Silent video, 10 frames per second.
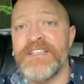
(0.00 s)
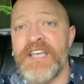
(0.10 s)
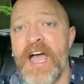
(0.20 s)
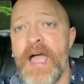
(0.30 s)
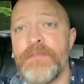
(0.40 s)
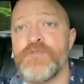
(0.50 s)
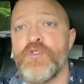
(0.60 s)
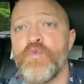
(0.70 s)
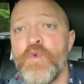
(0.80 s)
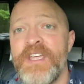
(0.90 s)
time
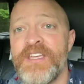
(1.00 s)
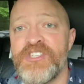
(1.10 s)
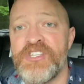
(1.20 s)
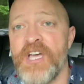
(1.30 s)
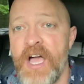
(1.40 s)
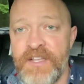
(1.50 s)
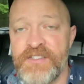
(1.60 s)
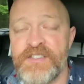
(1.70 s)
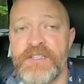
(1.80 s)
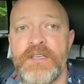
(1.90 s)
to
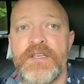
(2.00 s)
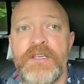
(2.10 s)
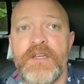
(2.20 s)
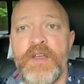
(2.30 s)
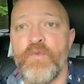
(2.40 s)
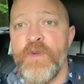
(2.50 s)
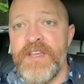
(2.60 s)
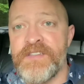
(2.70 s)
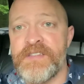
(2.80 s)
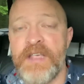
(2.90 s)
readjust and
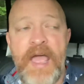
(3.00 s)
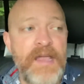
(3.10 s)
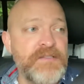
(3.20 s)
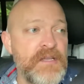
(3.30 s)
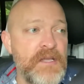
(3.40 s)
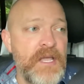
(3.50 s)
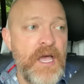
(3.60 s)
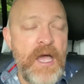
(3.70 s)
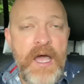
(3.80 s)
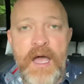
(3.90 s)
reset.
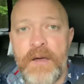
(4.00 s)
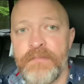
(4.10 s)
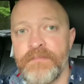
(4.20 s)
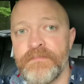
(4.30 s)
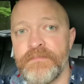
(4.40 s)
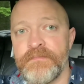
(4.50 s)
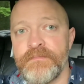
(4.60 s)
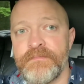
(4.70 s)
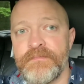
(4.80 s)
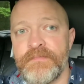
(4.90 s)
And
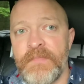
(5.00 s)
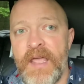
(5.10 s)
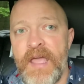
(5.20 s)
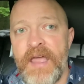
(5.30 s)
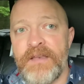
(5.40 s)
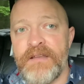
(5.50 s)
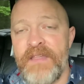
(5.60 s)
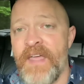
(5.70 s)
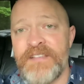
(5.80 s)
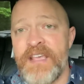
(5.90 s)

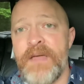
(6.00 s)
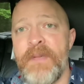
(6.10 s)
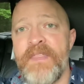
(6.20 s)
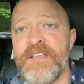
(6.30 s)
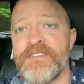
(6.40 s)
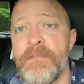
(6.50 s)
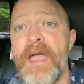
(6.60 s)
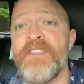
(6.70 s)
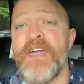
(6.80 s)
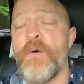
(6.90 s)
that's it, man. That's the
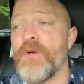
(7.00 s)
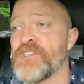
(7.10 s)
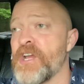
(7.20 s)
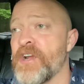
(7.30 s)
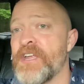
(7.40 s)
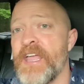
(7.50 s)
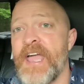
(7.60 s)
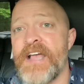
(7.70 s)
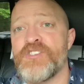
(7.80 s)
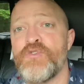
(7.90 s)
main thing I want to share today,
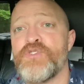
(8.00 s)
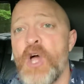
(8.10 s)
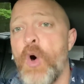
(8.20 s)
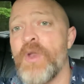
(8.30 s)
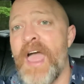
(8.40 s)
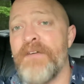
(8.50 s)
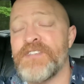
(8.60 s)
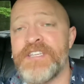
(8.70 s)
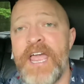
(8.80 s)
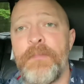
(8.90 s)
guys. You don't have
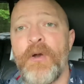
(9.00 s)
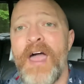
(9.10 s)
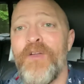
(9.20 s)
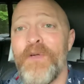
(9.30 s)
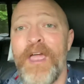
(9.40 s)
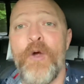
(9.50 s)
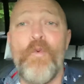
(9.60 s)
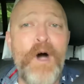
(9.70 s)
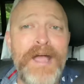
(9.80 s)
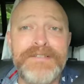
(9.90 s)
to taper. I don't care
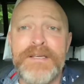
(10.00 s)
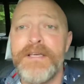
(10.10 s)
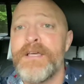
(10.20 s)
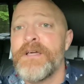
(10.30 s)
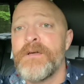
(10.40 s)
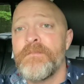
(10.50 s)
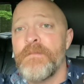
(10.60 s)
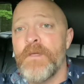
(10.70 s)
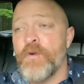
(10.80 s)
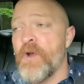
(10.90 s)
what
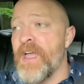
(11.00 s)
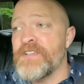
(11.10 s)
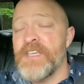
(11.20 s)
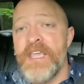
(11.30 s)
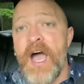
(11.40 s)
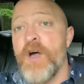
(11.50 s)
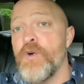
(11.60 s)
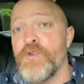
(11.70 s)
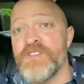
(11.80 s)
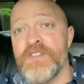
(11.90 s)
the crazy
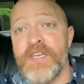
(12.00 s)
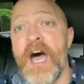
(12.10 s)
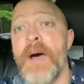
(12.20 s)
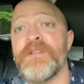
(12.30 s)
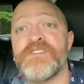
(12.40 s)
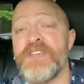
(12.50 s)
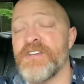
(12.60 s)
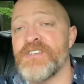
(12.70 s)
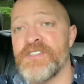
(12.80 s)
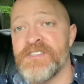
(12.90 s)
yahoos in the comments
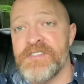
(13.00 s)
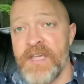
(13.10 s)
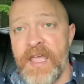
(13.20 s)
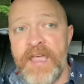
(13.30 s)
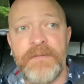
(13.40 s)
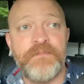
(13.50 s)
section say.